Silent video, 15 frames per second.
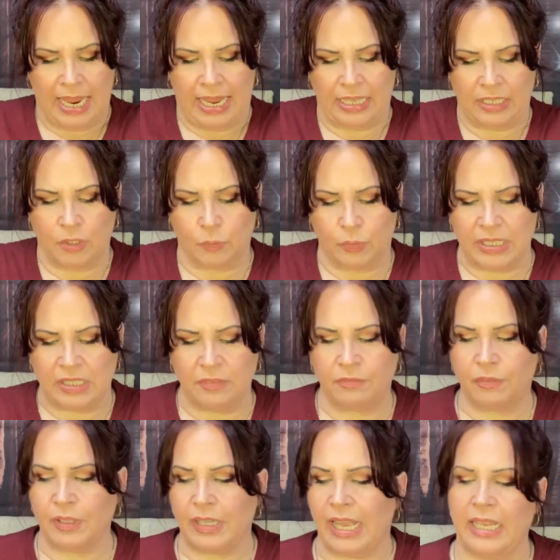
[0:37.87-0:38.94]
And the reason
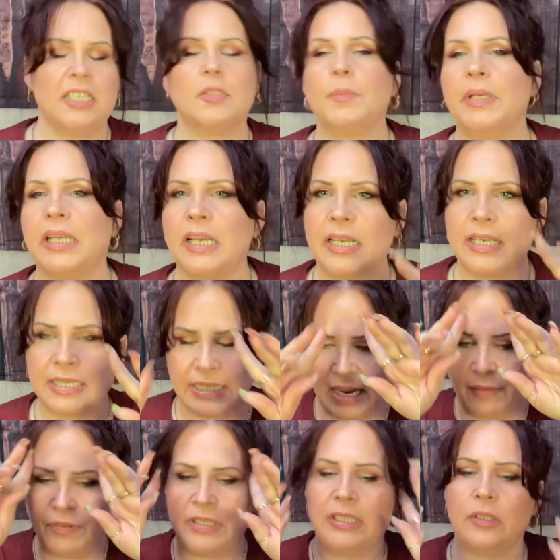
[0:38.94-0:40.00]
for that is because
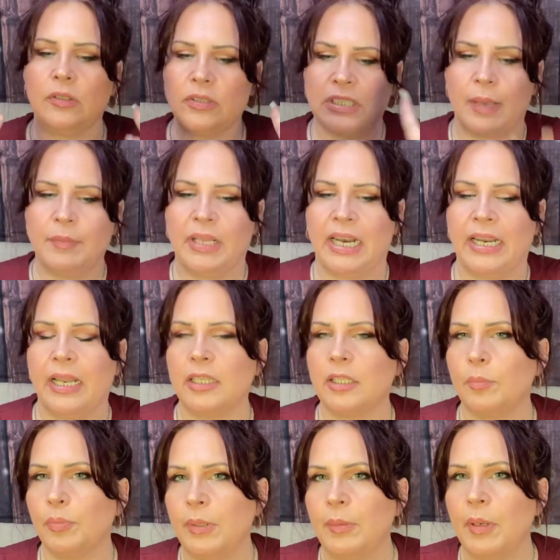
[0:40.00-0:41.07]
every single time that I got the
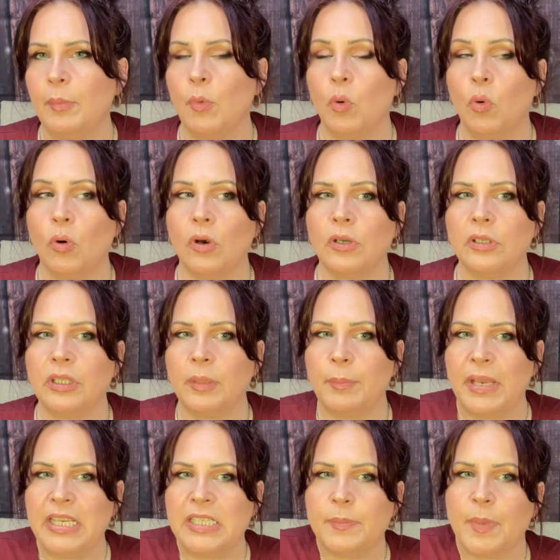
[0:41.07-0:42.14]
premium or the
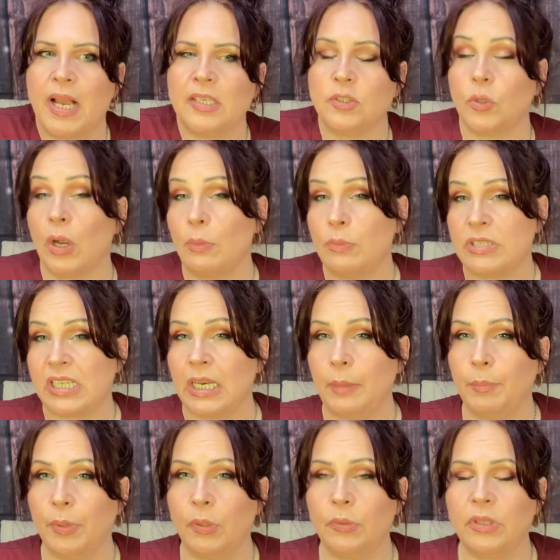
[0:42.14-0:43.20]
base box, or I was
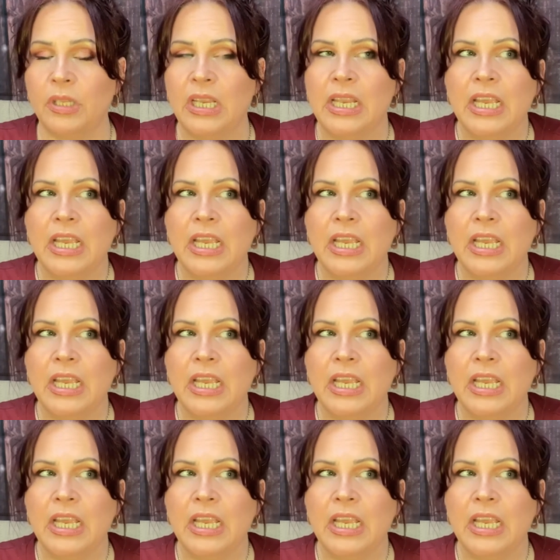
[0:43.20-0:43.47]
getting both,